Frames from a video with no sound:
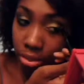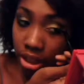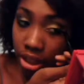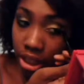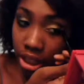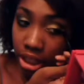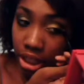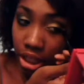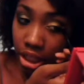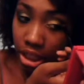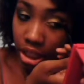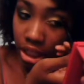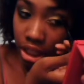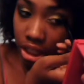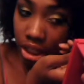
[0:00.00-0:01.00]
blending
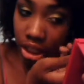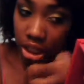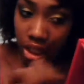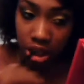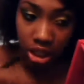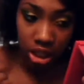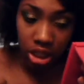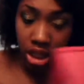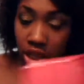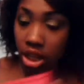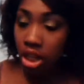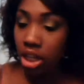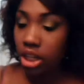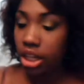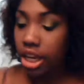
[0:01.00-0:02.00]
in.
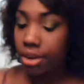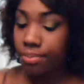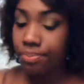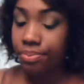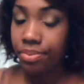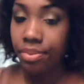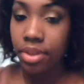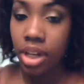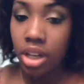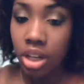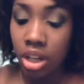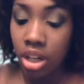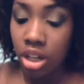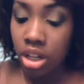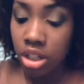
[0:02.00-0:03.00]
Yeah.
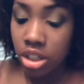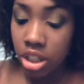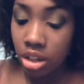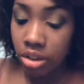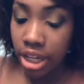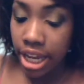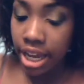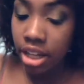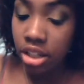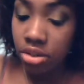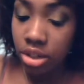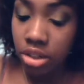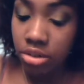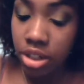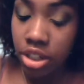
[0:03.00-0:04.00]
So next,
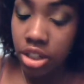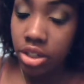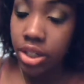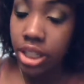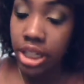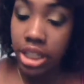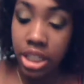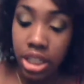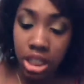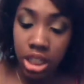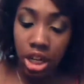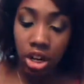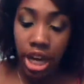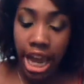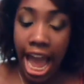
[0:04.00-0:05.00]
what you want to do is,
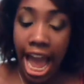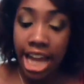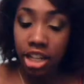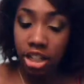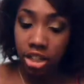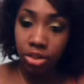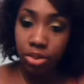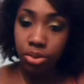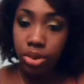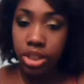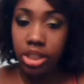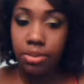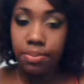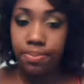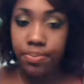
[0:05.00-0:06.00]
okay, I
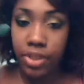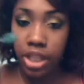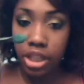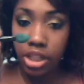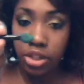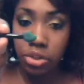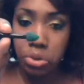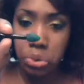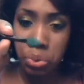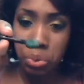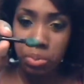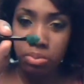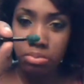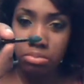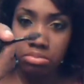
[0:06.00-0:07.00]
use the
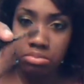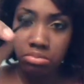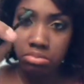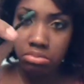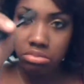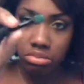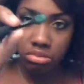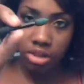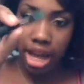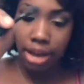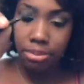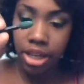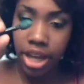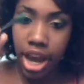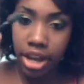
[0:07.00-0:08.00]
little
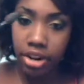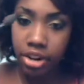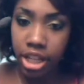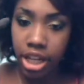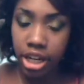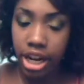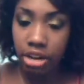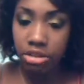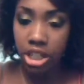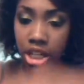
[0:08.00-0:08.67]
applicator thing that was